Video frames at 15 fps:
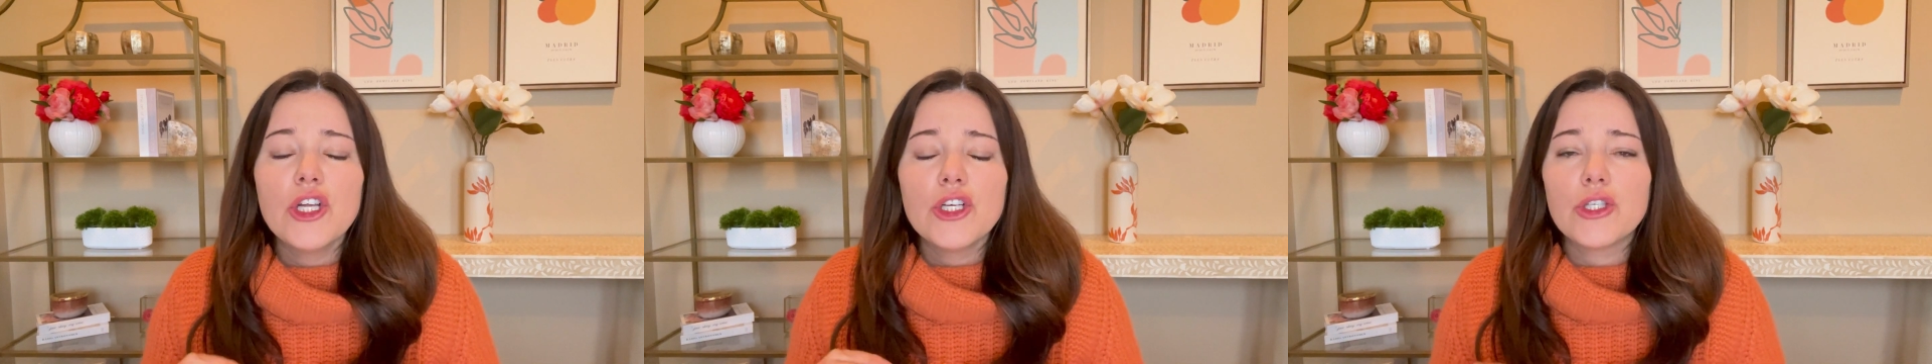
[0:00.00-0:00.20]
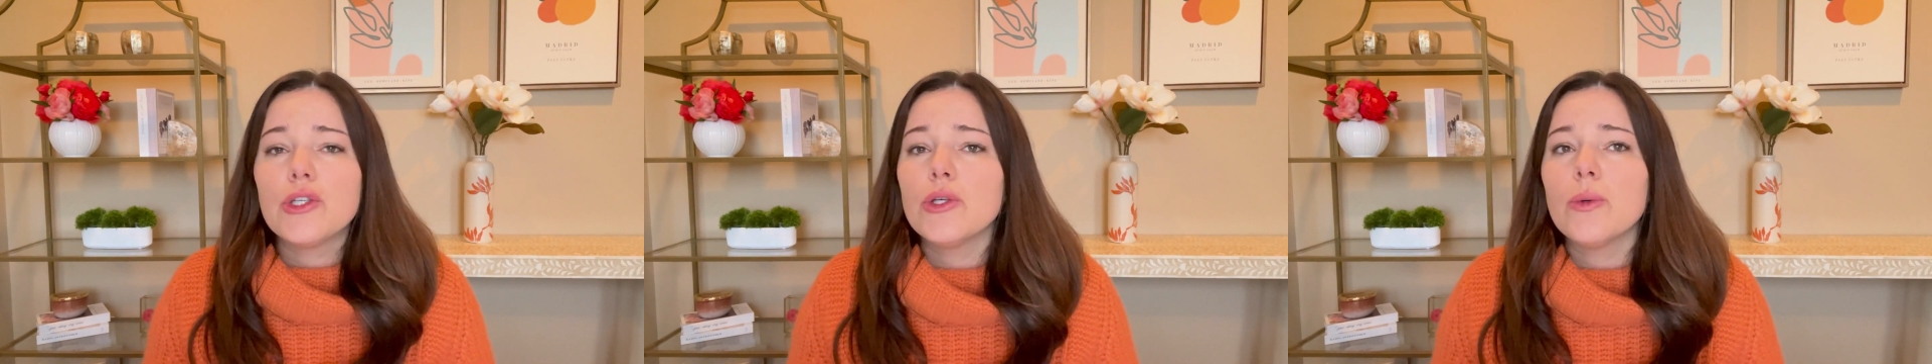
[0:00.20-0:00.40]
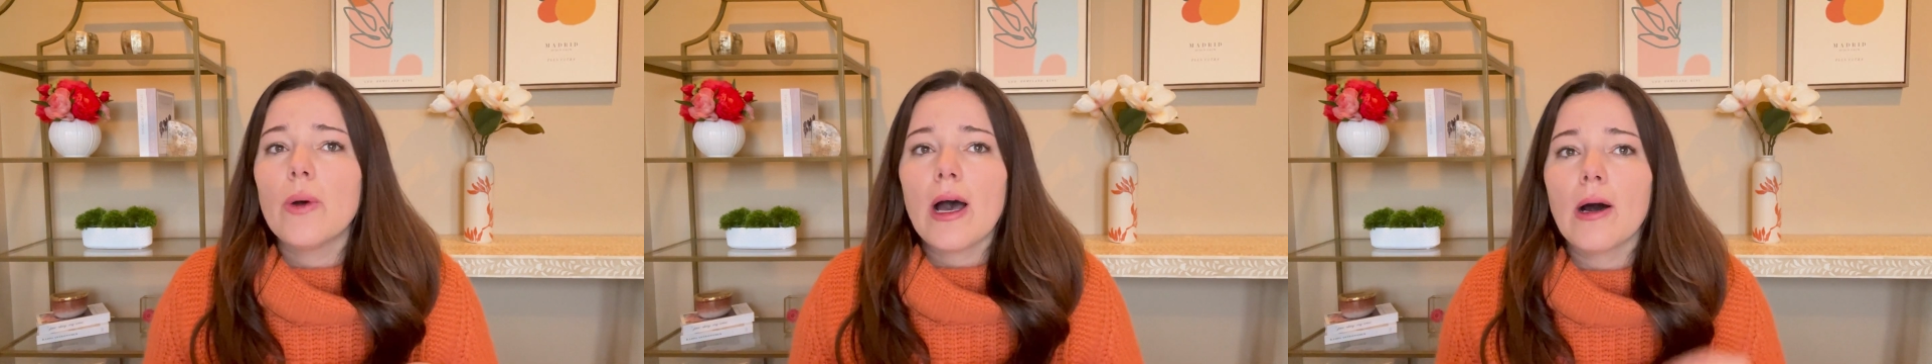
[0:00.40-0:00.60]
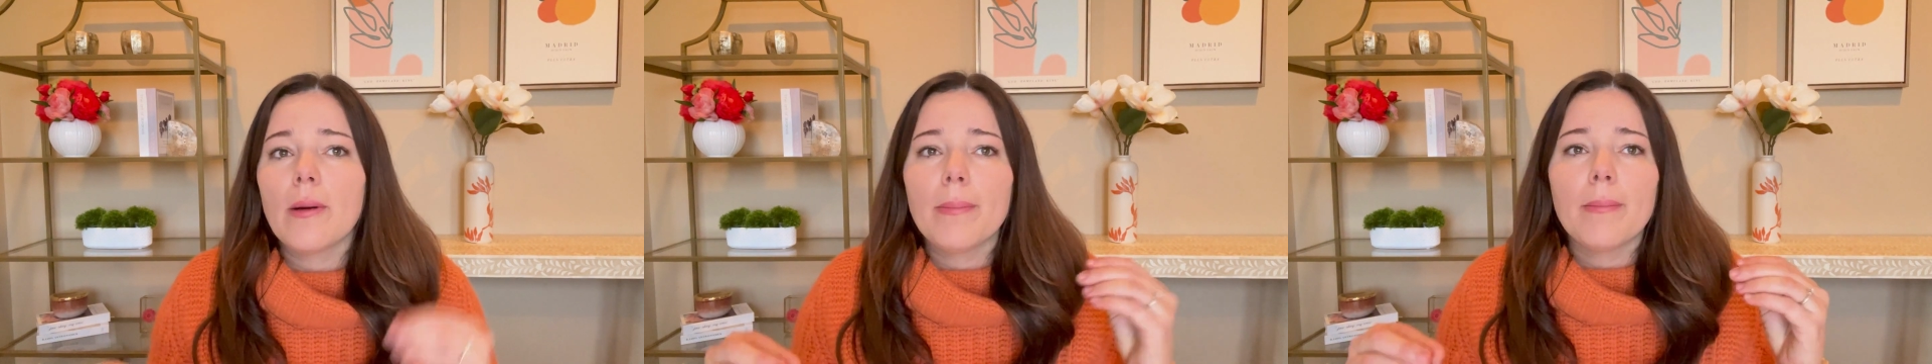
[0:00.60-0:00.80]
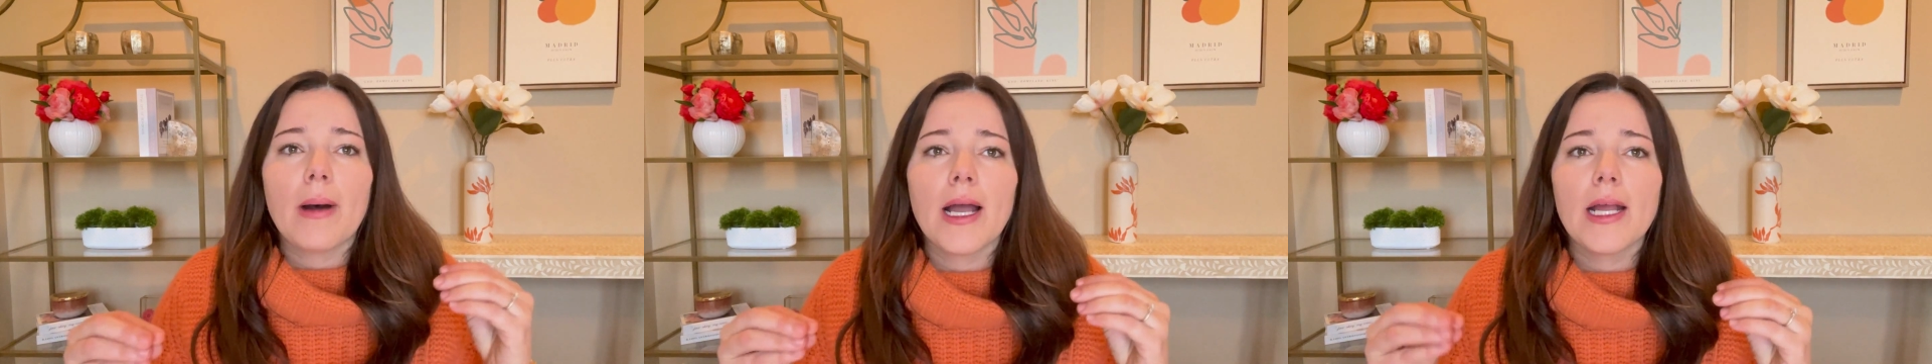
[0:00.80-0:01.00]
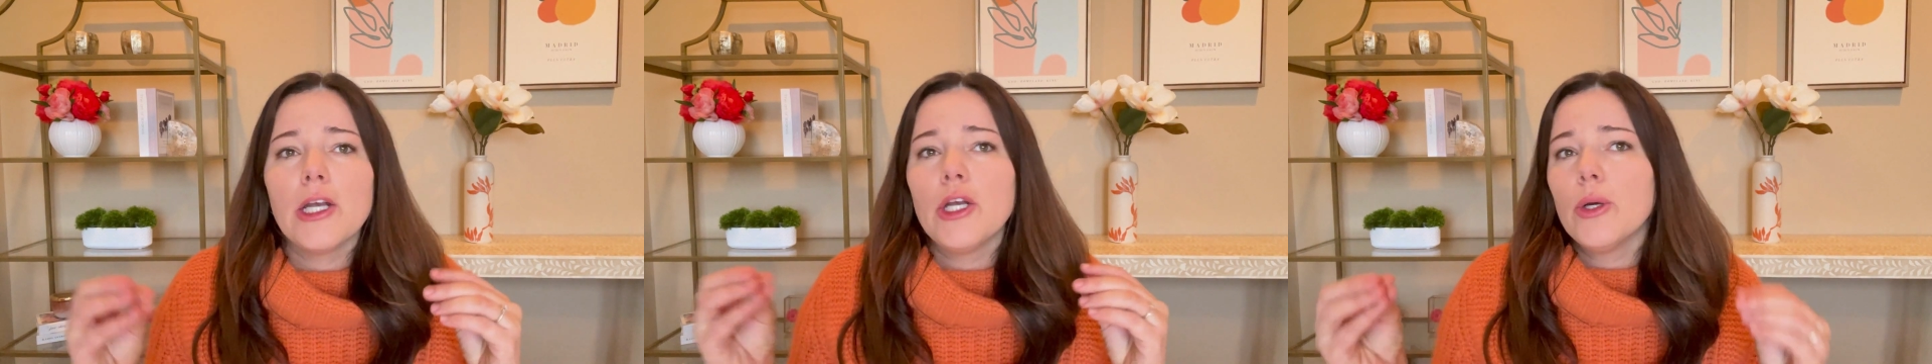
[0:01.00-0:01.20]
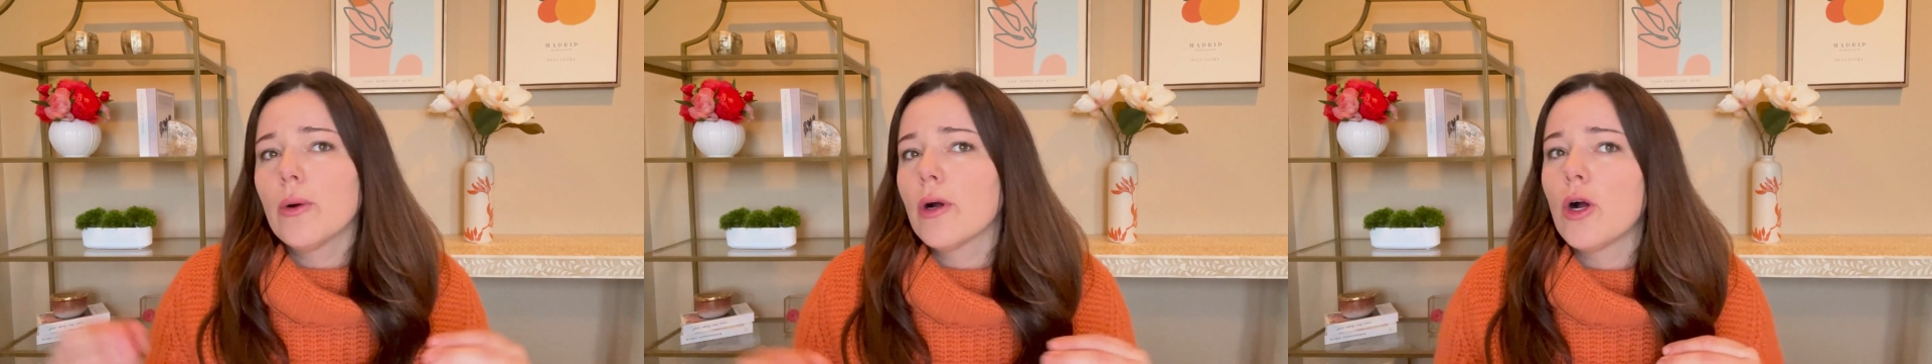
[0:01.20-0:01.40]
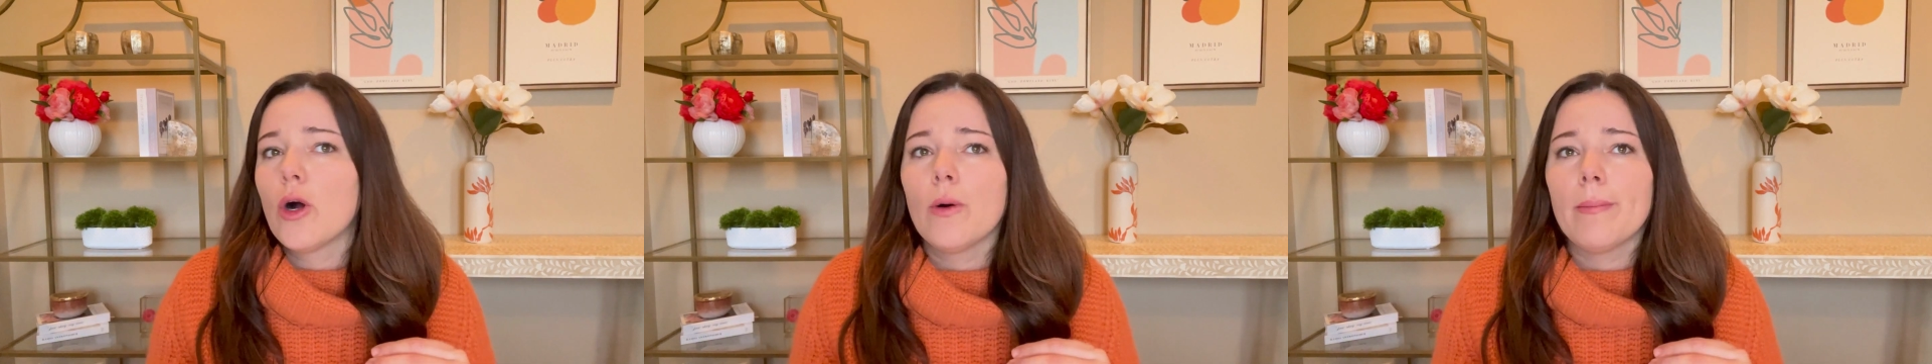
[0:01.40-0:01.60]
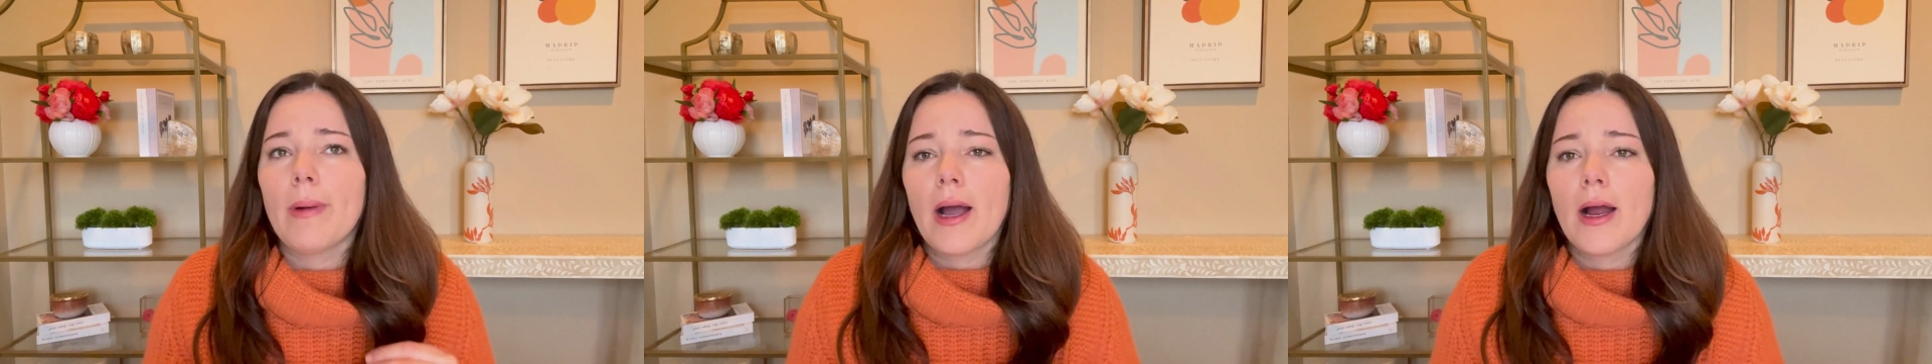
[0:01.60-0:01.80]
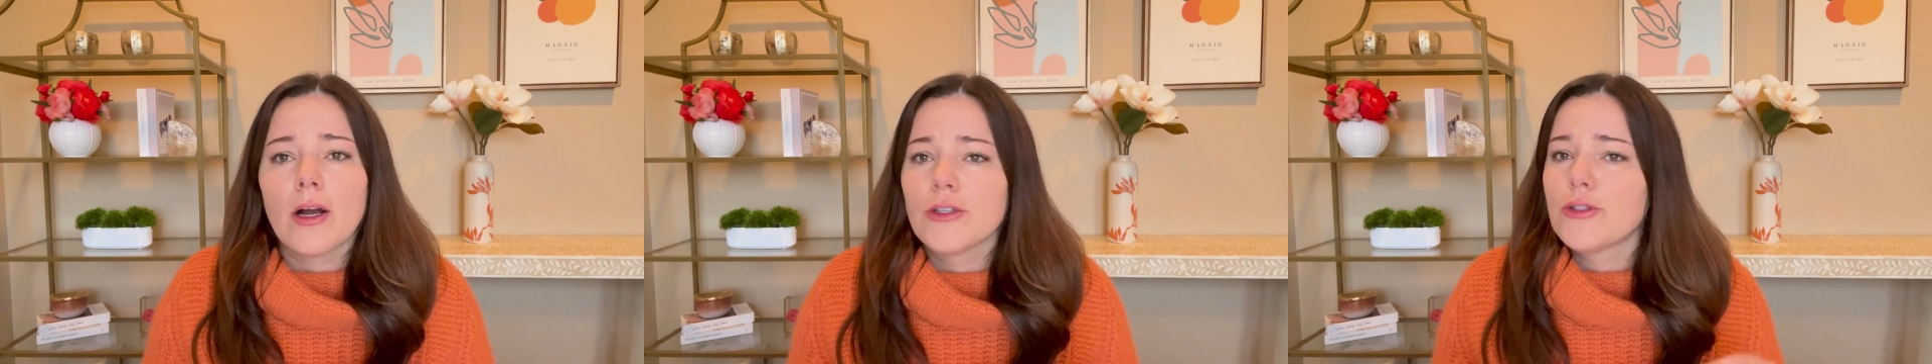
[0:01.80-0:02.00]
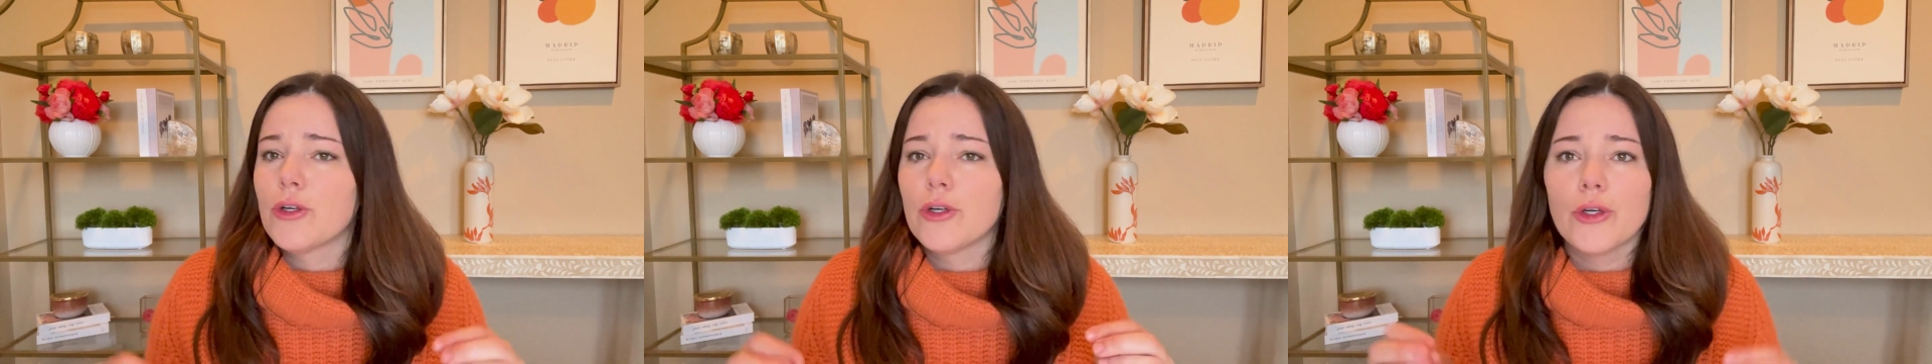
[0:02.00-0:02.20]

to help my newer home buyers or